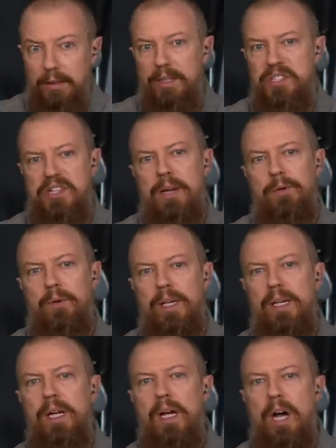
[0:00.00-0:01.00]
They sound
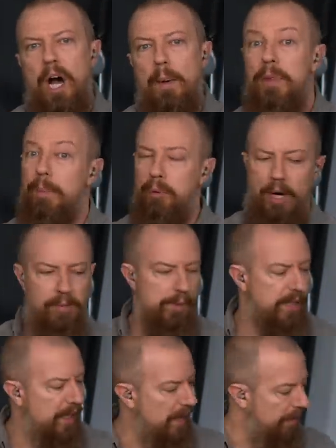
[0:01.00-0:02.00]
great. Um, the
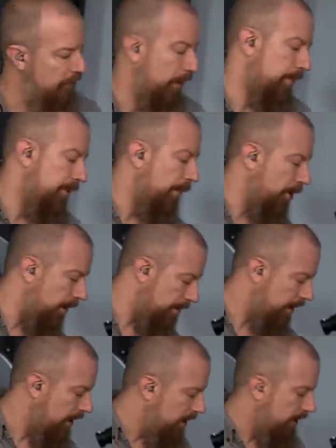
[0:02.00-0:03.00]
problem that I have, well, the
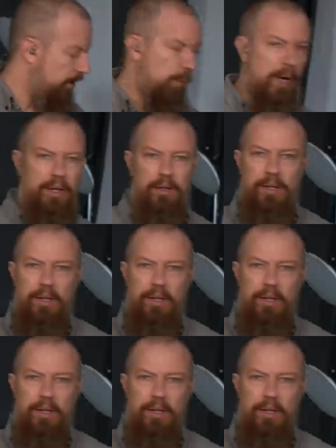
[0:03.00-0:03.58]
problem, they're wired.